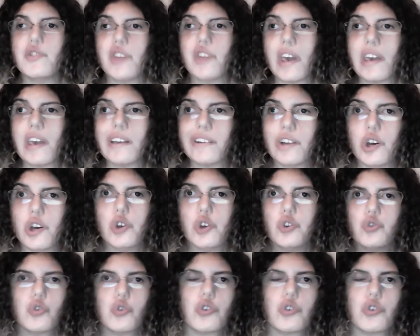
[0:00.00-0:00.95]
usually
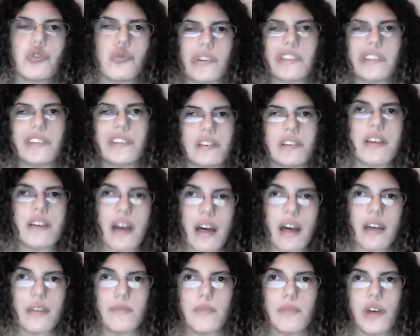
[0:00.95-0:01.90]
takes time, so
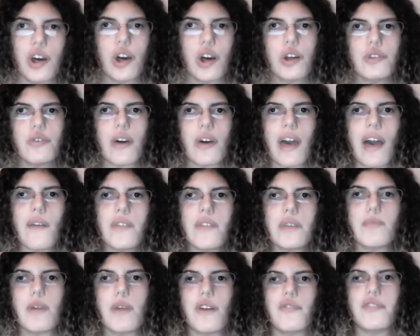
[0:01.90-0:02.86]
every more
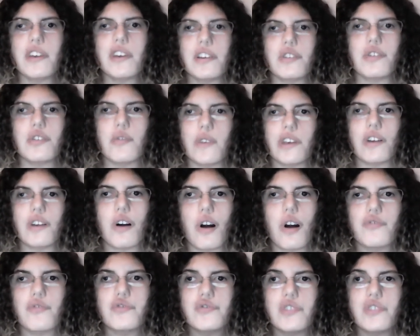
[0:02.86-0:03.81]
victory of seeing the
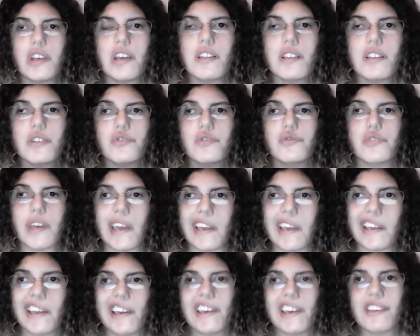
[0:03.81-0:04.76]
change into the
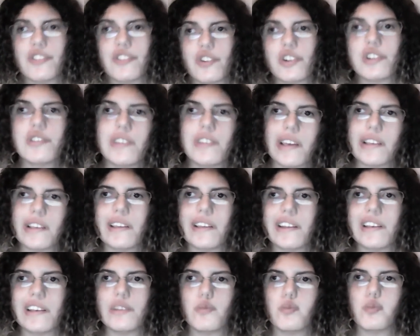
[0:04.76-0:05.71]
station is worth
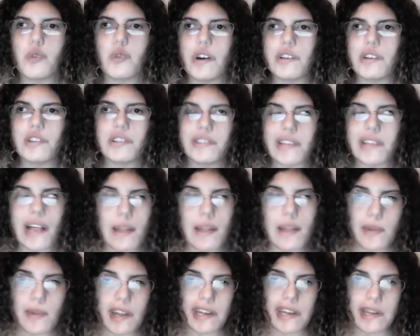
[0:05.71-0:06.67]
celebrating.
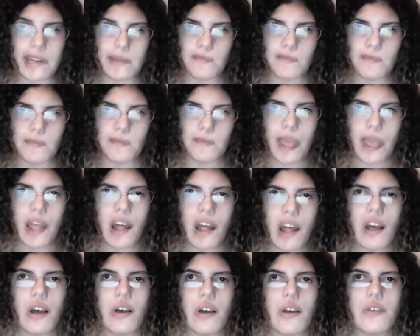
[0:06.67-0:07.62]
Just
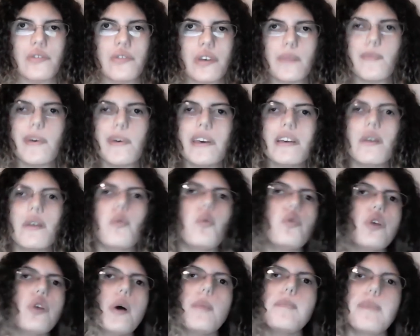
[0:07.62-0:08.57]
because no big
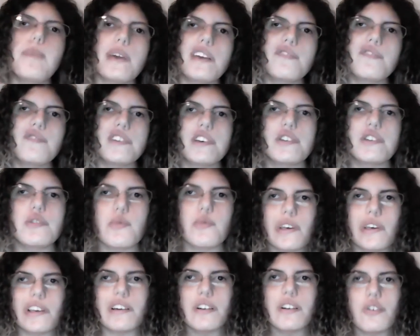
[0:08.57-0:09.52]
victory according
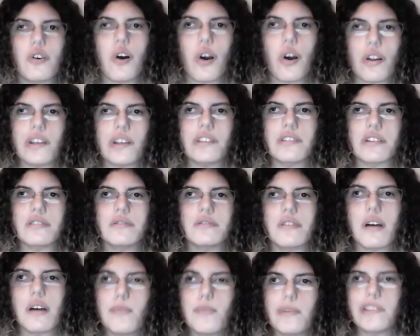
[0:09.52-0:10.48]
does not mean the
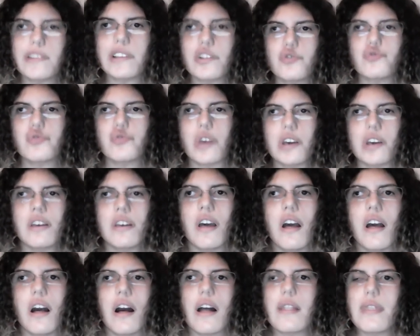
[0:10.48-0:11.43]
change has not been
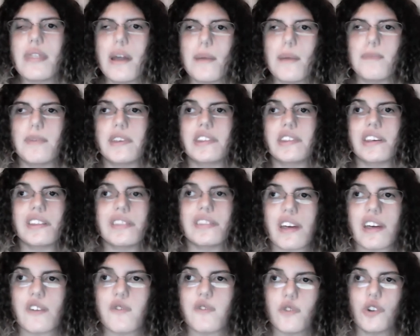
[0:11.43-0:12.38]
successful.
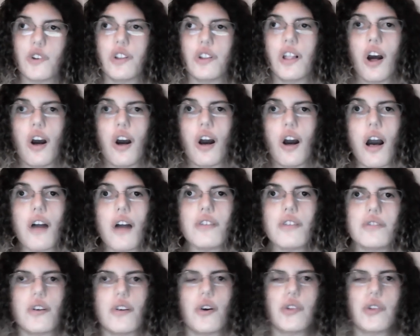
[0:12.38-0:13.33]
Also, the way
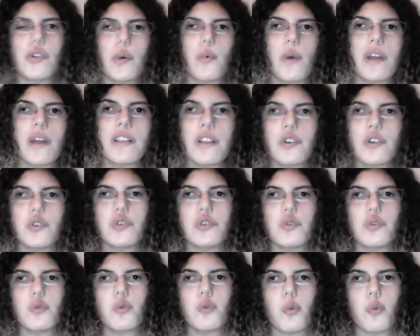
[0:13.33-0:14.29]
that you will
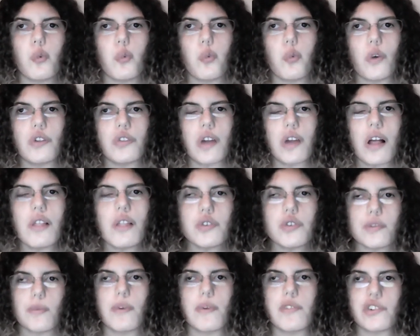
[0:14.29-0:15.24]
not lose
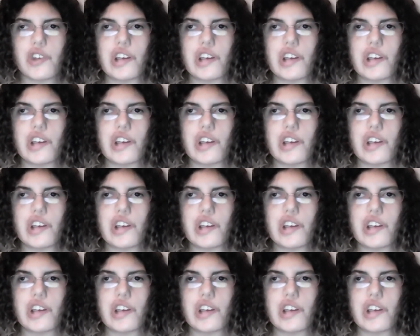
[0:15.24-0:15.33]
motivation